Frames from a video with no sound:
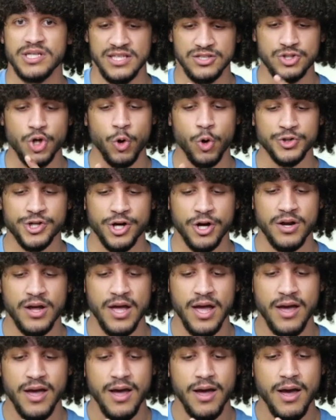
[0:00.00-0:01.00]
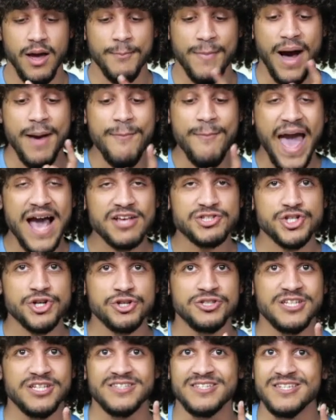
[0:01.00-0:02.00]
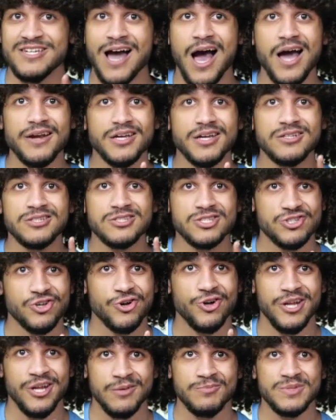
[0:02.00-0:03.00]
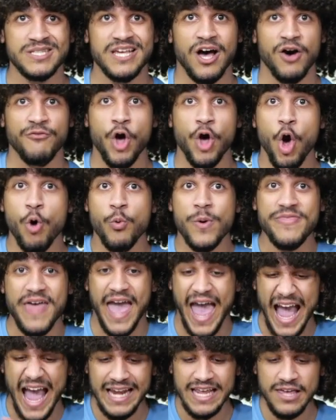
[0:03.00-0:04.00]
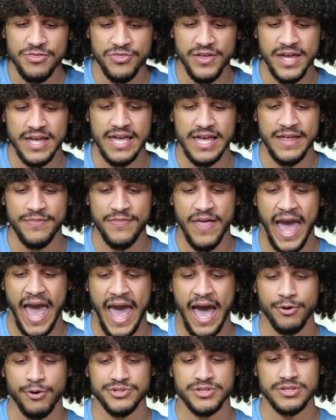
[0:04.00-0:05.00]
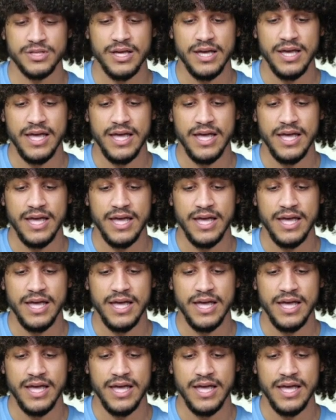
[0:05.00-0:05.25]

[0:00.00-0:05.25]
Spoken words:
he told her, "my master does not concern himself with anything in the house.